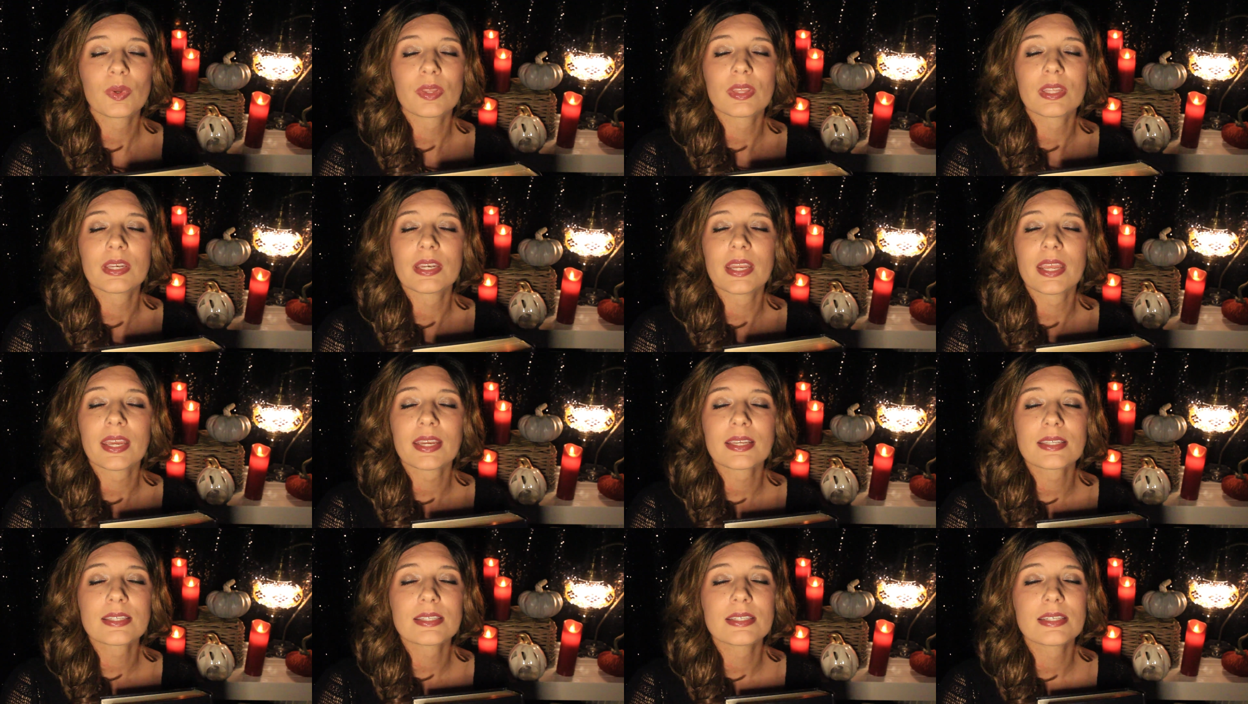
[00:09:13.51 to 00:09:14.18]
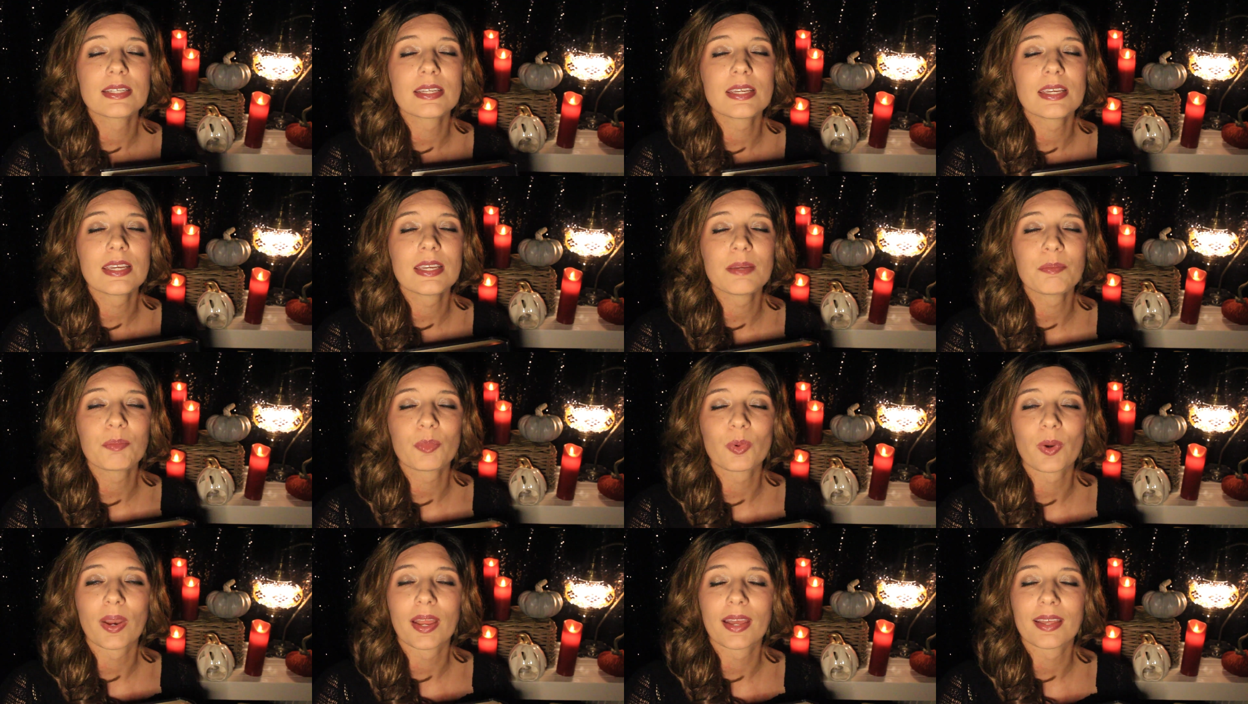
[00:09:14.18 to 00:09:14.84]
With the next
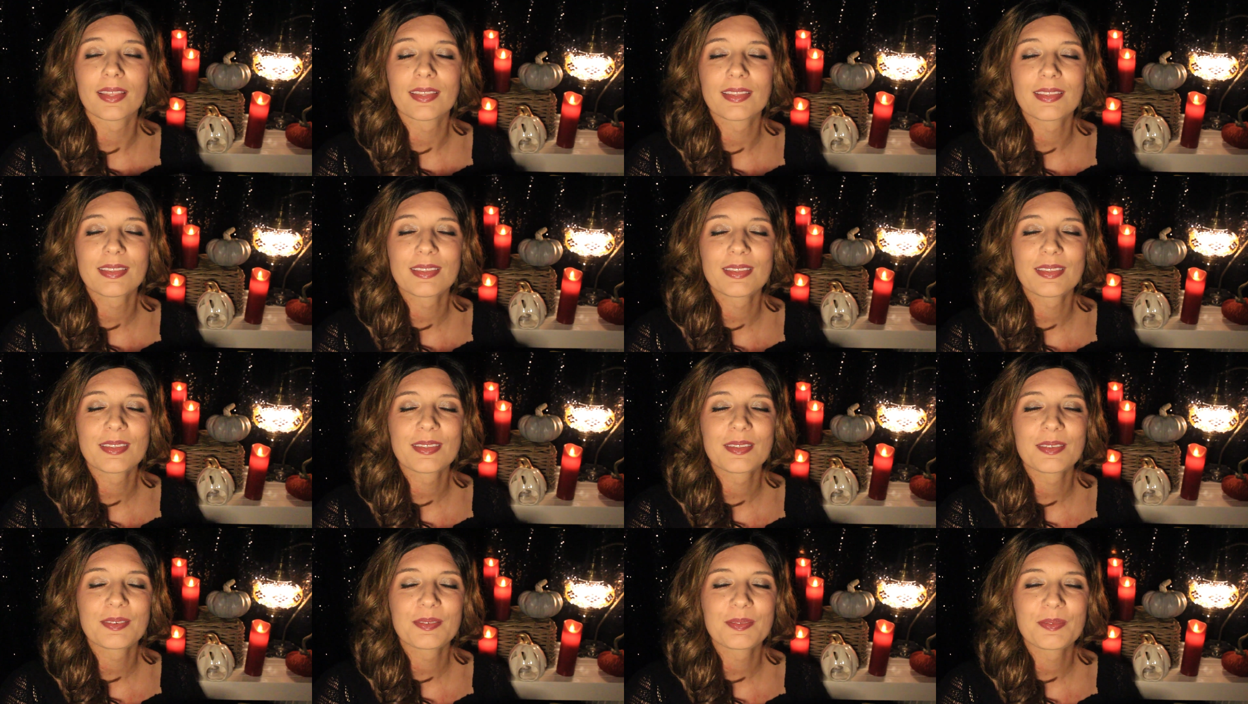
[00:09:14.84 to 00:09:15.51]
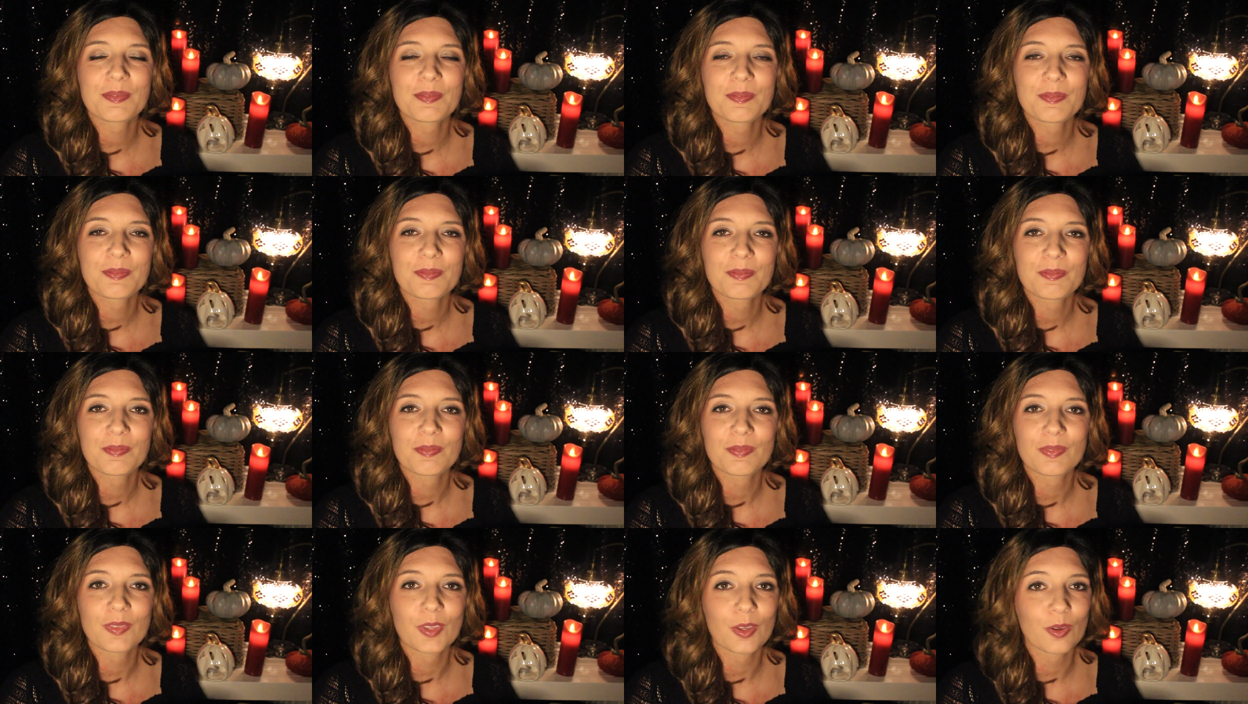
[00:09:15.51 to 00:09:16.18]
deep breath,
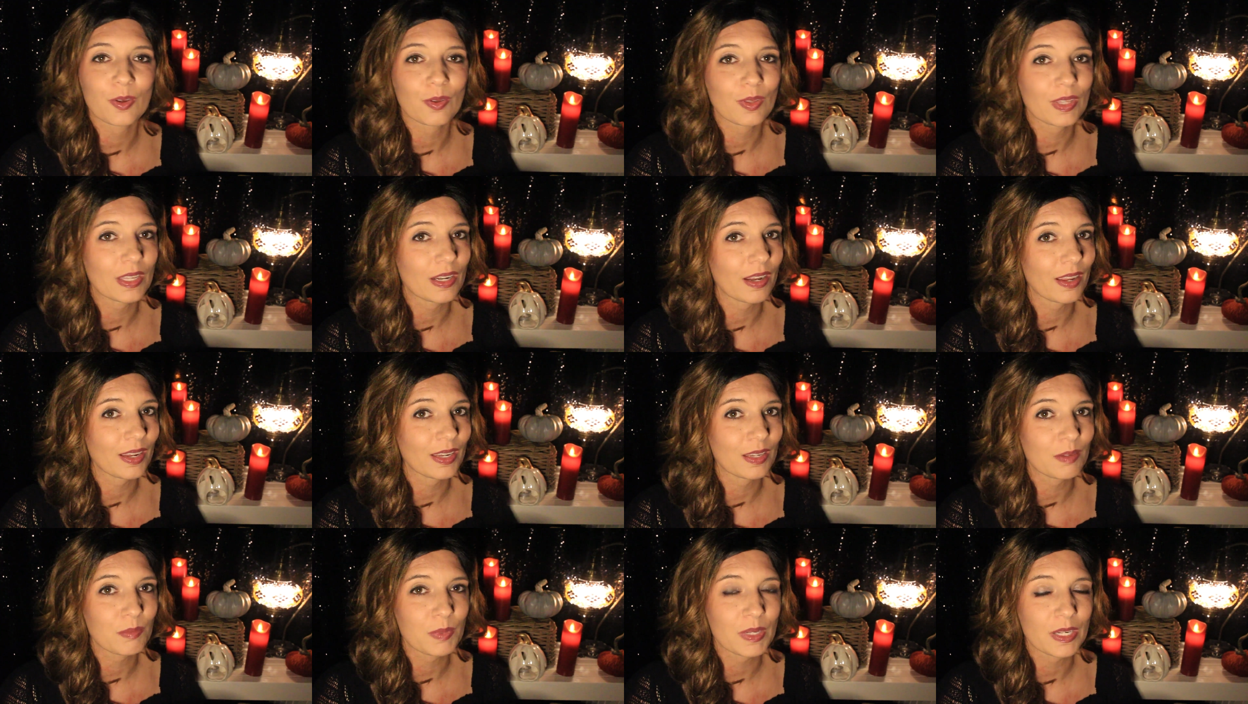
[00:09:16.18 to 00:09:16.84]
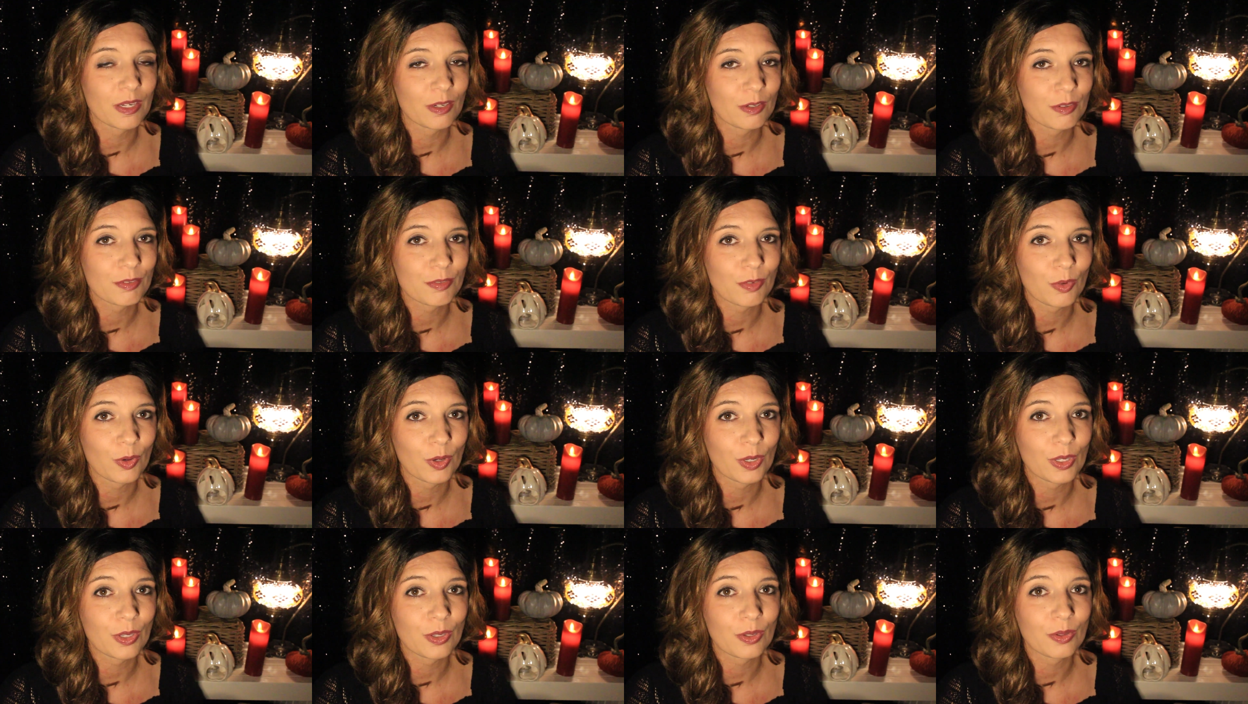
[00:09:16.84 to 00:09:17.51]
know that I am here
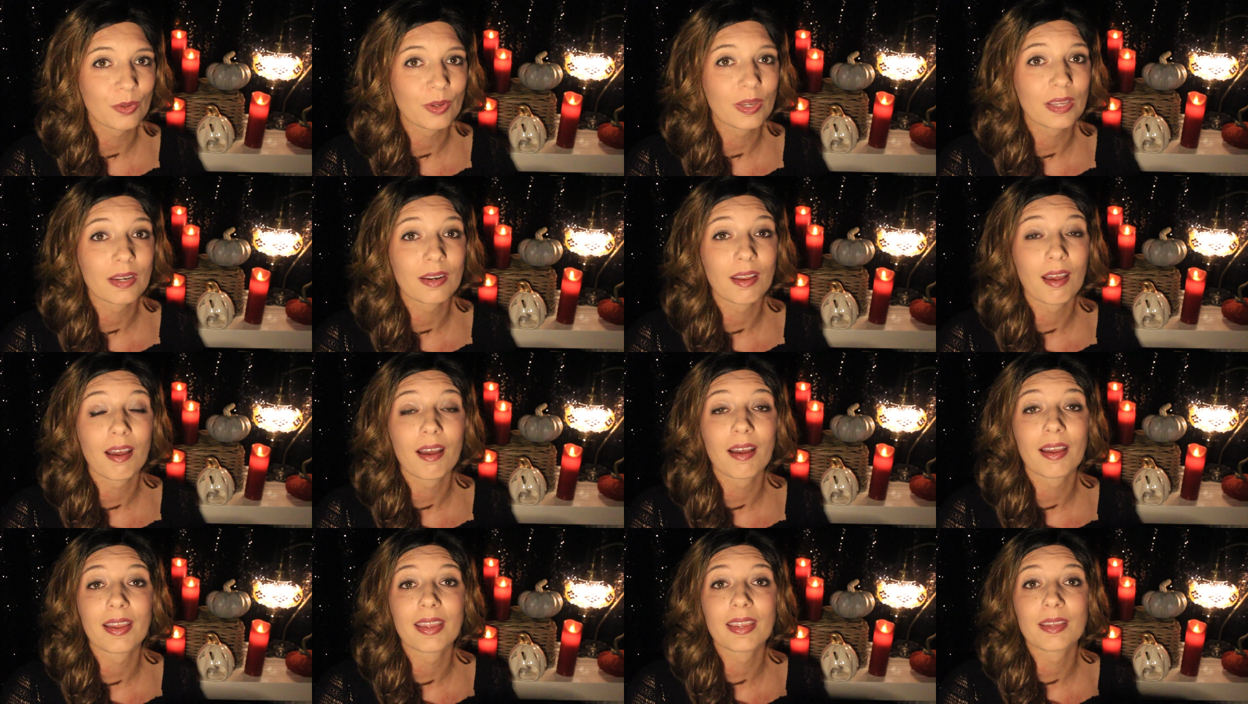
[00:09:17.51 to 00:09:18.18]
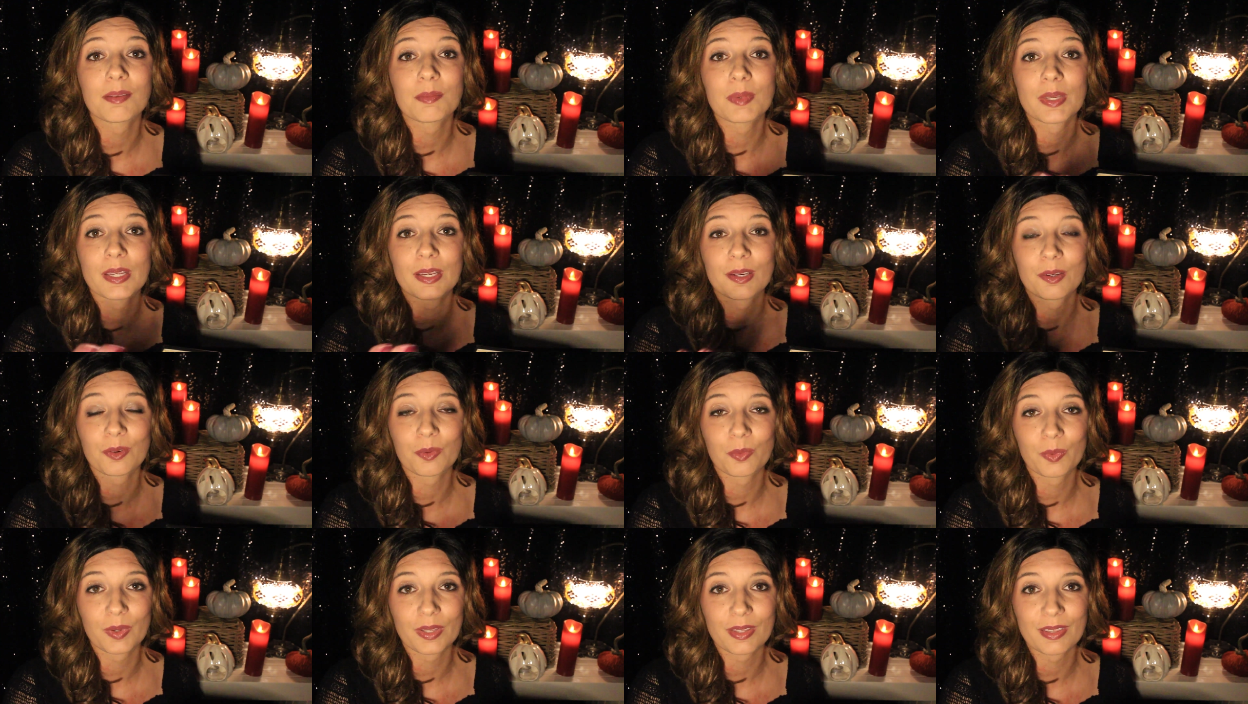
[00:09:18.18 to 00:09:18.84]
for you and I am
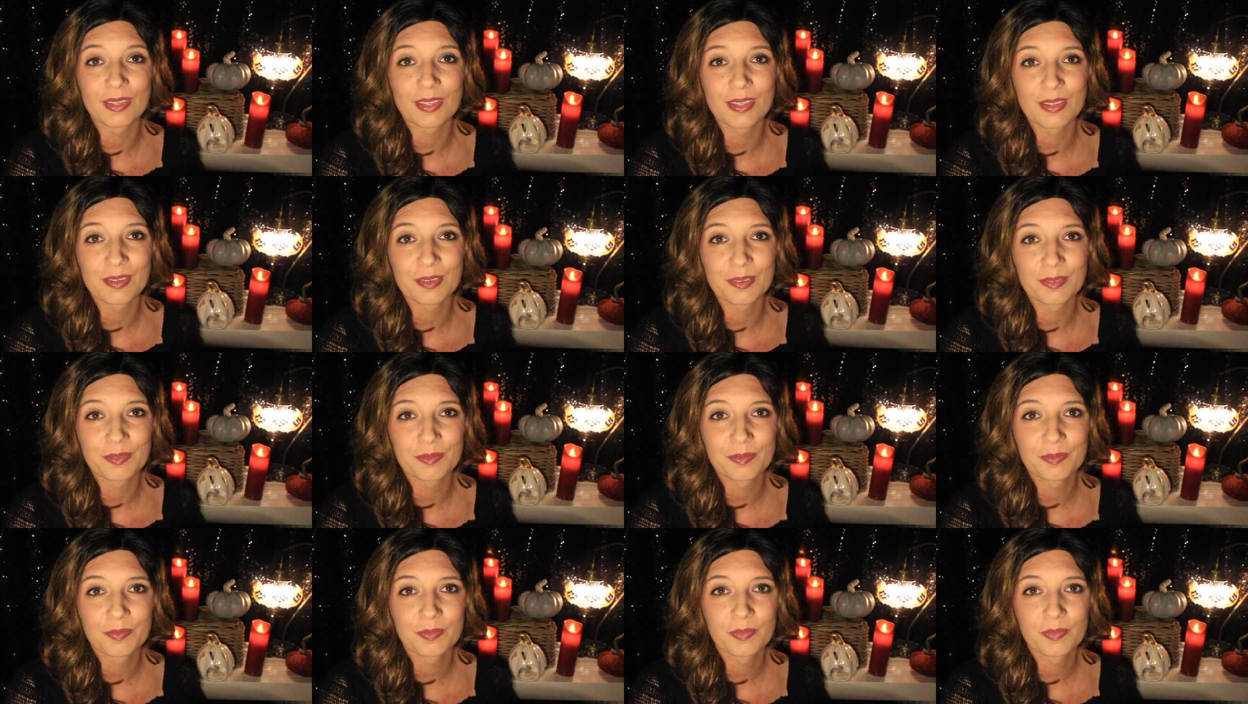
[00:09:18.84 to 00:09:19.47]
here with you.